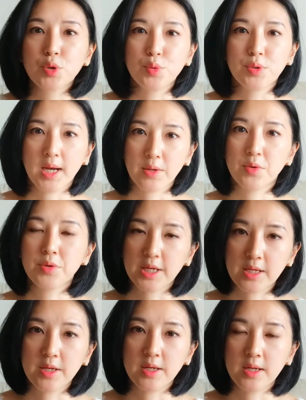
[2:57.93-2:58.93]
to nano
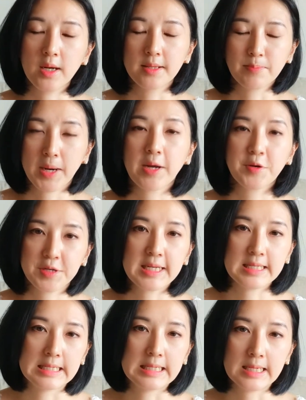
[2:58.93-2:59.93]
needling and micro
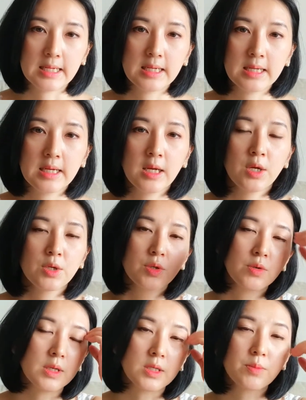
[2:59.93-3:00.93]
needling. So it's